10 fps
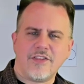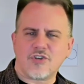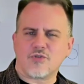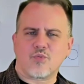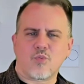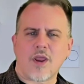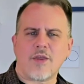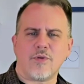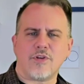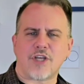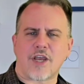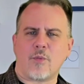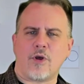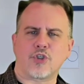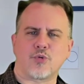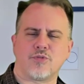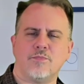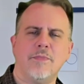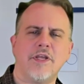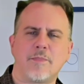This is right when Jack Welch was
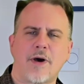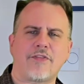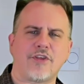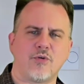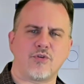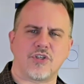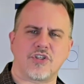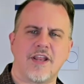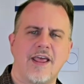mid-apotheosis